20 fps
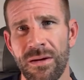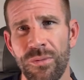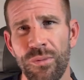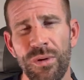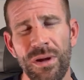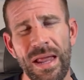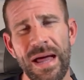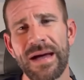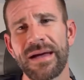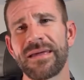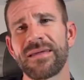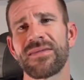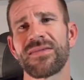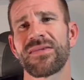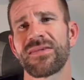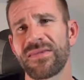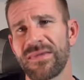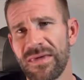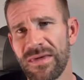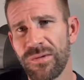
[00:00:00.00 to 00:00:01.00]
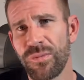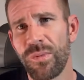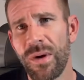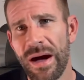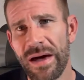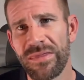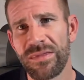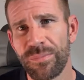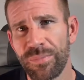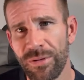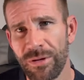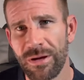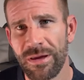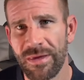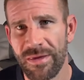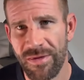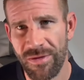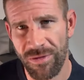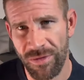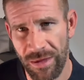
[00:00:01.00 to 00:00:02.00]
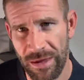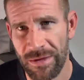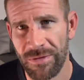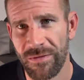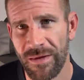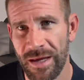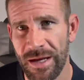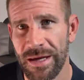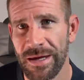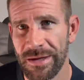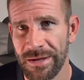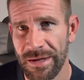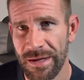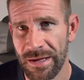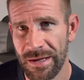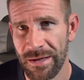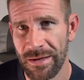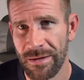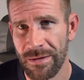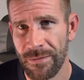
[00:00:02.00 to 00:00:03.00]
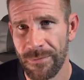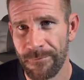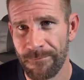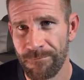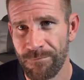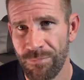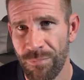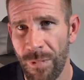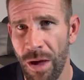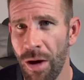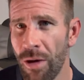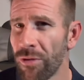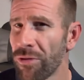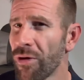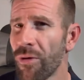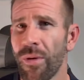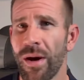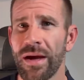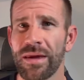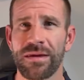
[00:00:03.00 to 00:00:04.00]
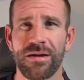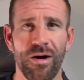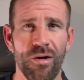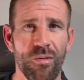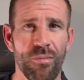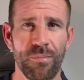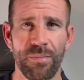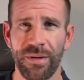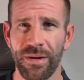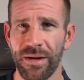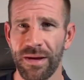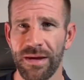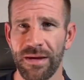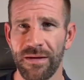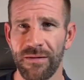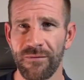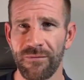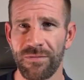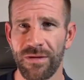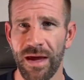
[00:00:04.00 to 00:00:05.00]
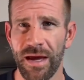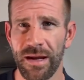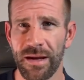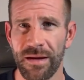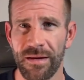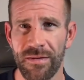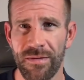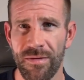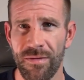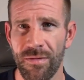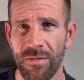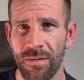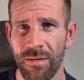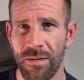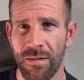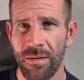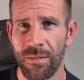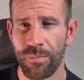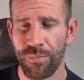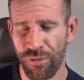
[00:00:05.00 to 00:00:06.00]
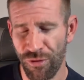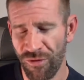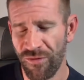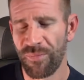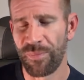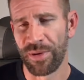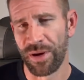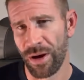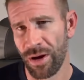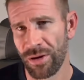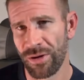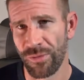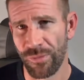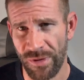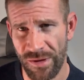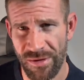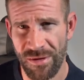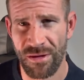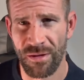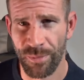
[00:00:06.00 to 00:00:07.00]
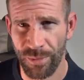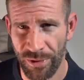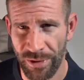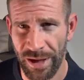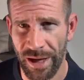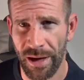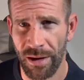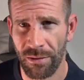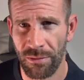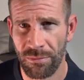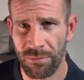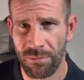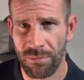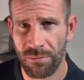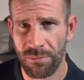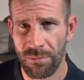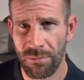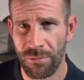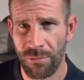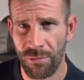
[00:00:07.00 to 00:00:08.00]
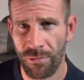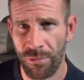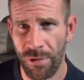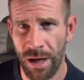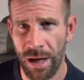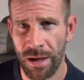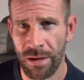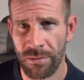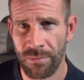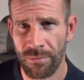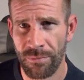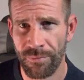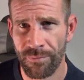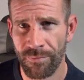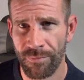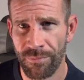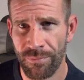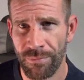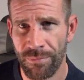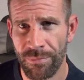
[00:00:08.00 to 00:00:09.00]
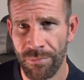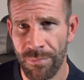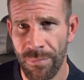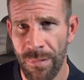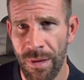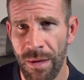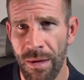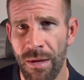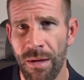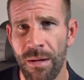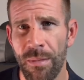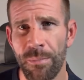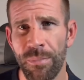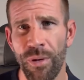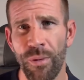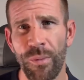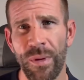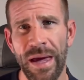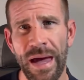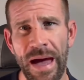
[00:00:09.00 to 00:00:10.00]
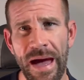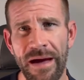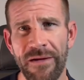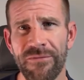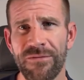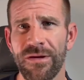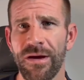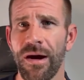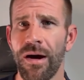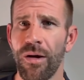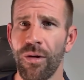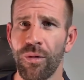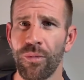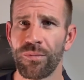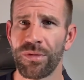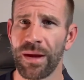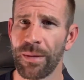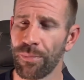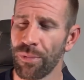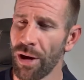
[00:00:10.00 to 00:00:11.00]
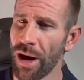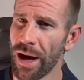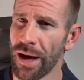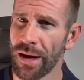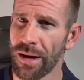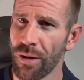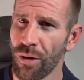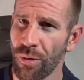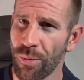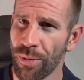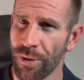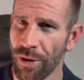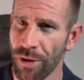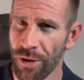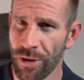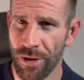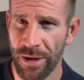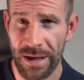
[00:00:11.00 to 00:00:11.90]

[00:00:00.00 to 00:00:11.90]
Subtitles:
well, I can see why the police think that he did it, although I don't believe that it's proof beyond a reasonable doubt, right? But we have to hope that Bryan Kohberger